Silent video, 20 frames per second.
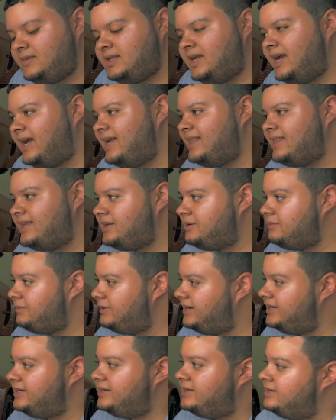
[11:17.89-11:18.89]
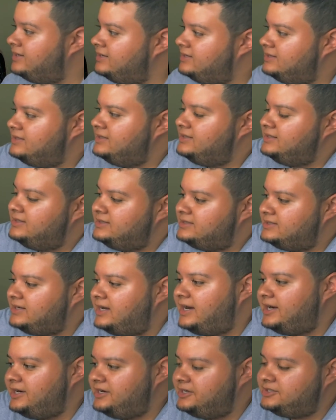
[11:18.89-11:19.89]
I like my
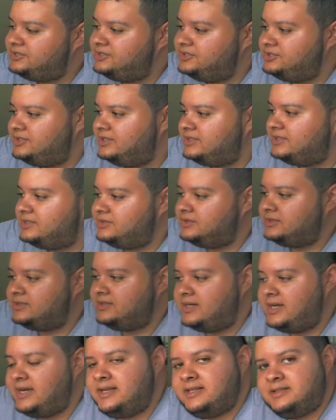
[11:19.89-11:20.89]
tire to just look nice,